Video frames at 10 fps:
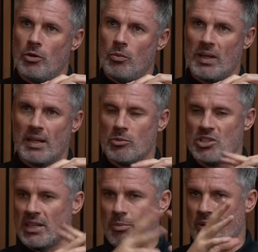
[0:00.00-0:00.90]
whether it was
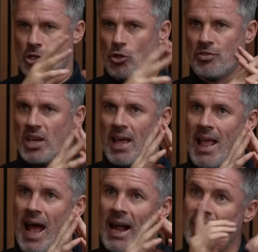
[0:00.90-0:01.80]
like the press officer,
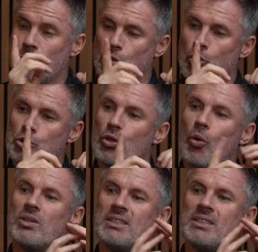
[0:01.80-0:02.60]
and he would always know the